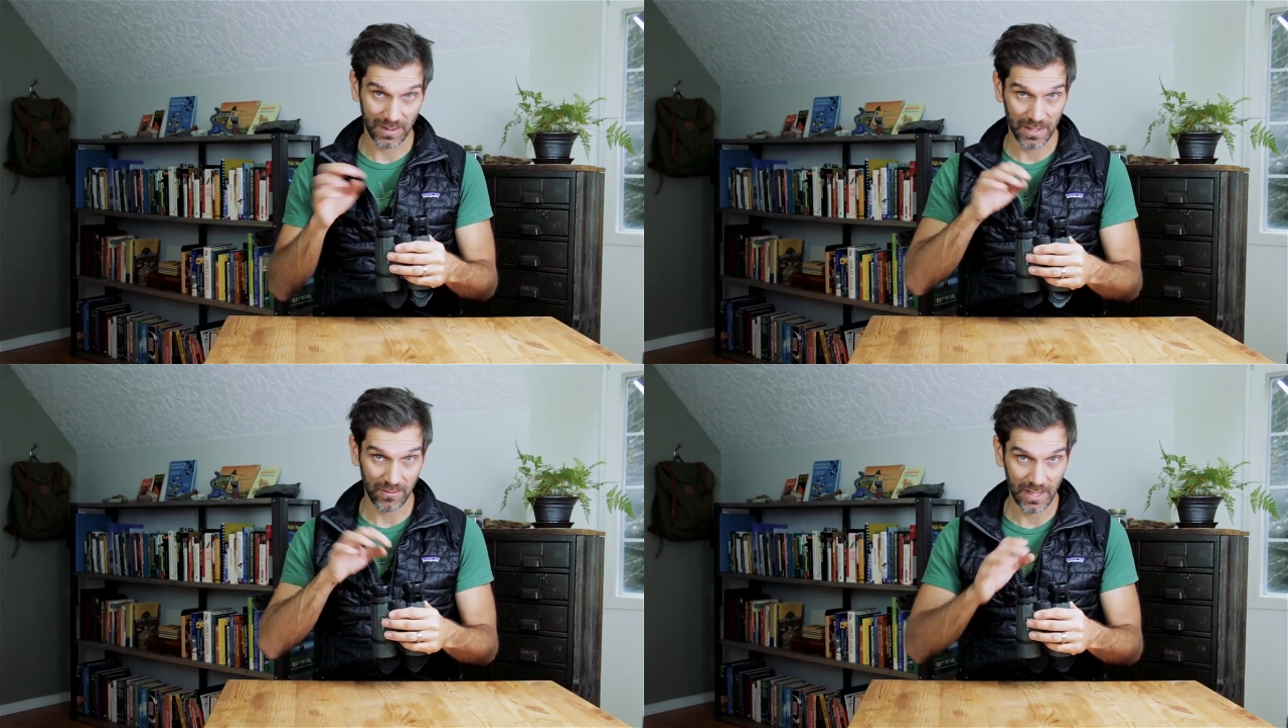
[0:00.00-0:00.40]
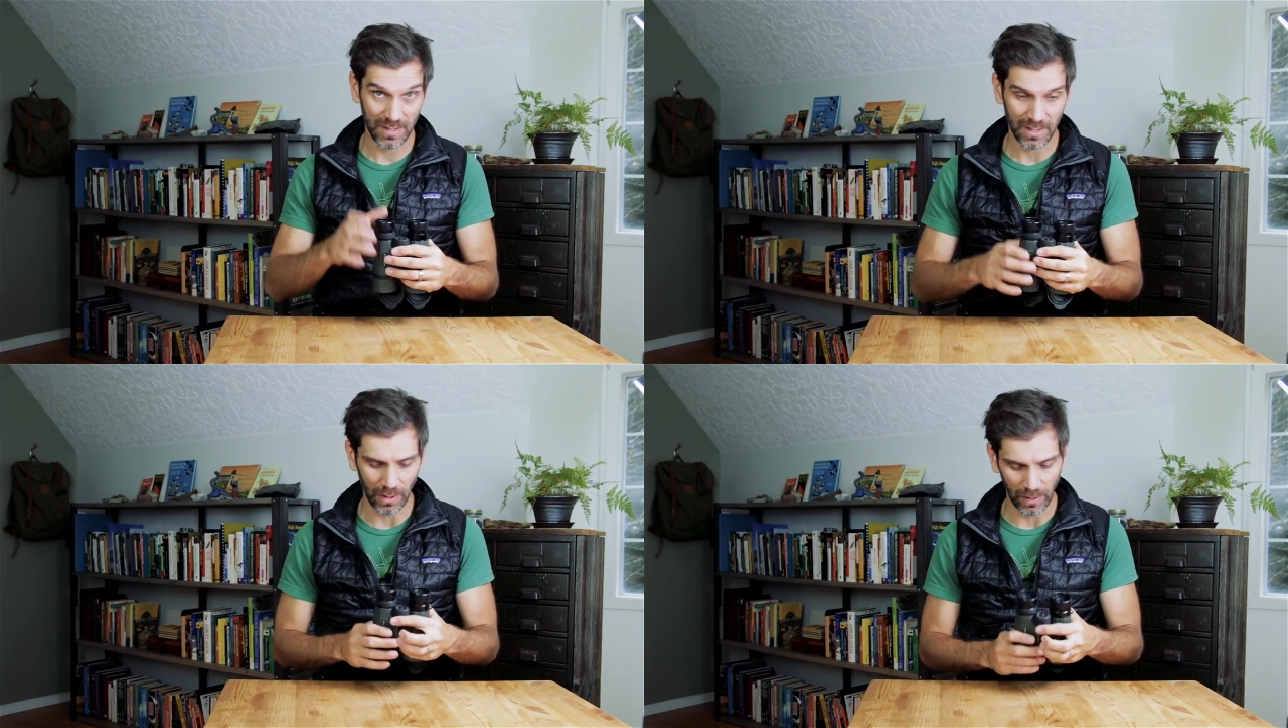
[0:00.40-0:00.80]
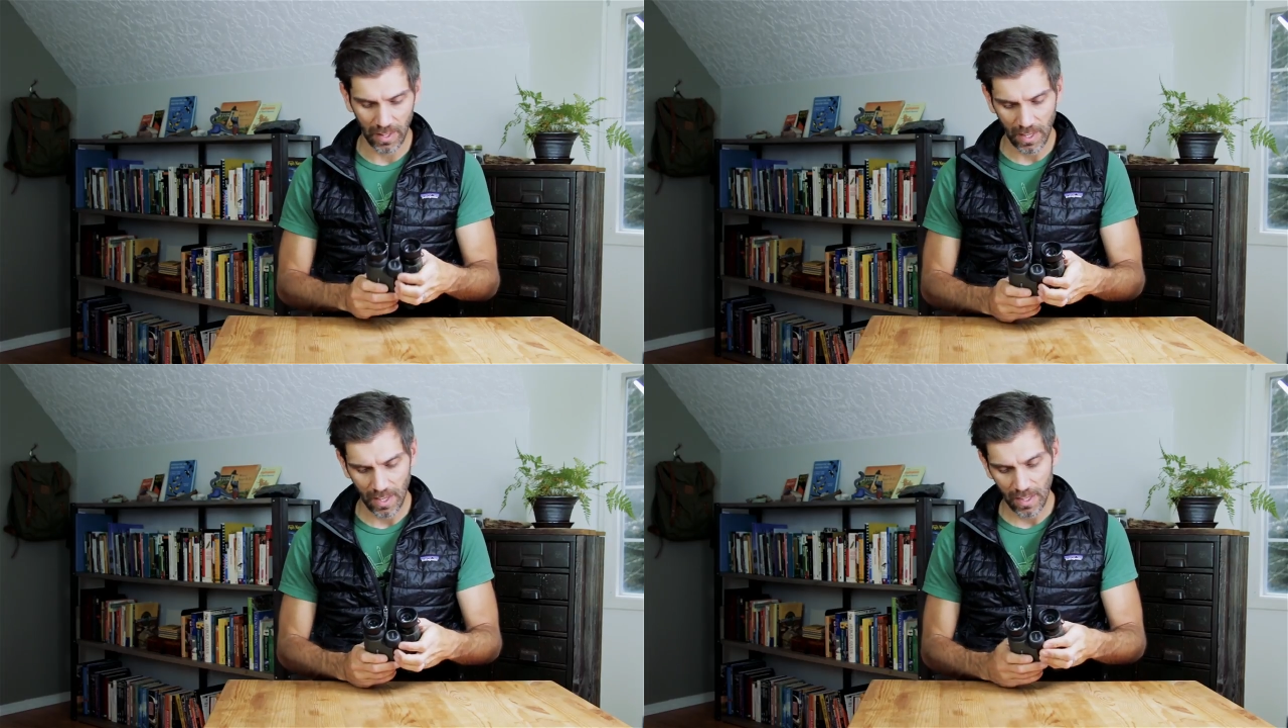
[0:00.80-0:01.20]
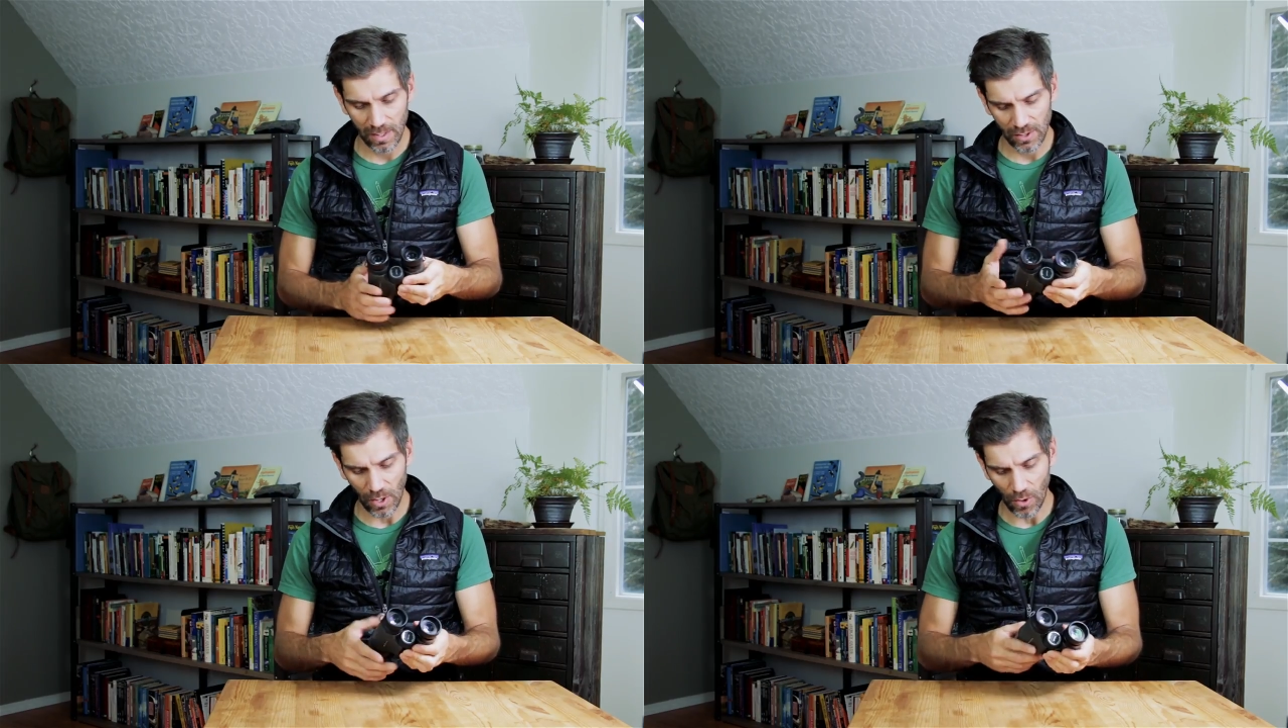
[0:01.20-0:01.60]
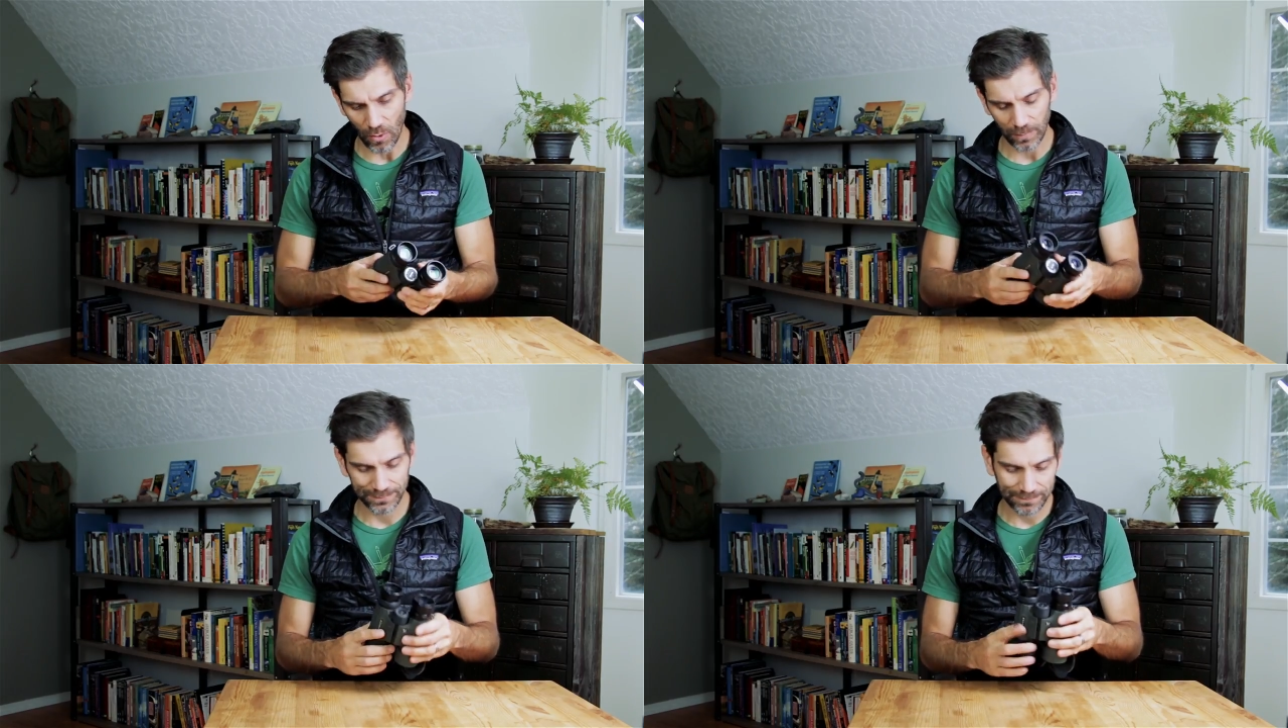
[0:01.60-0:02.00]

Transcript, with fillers: Stuff gets in there. So